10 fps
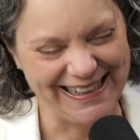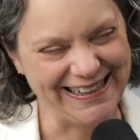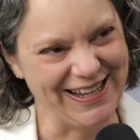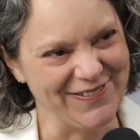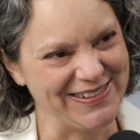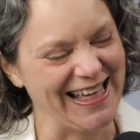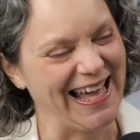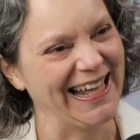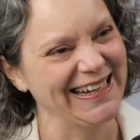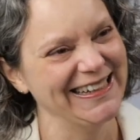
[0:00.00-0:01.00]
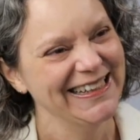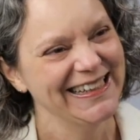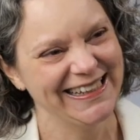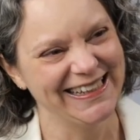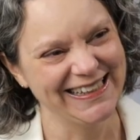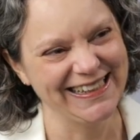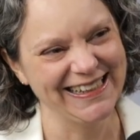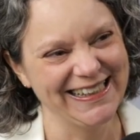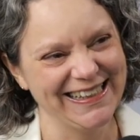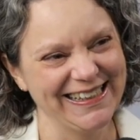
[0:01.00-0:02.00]
I loved that.
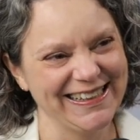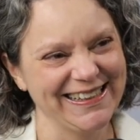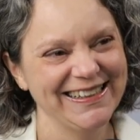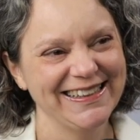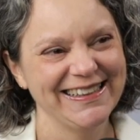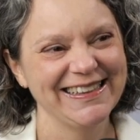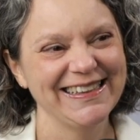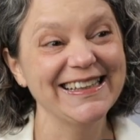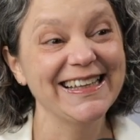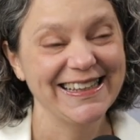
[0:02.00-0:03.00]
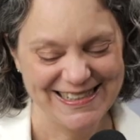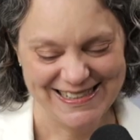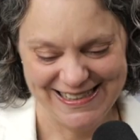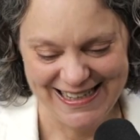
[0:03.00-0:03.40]
Feisty nuns.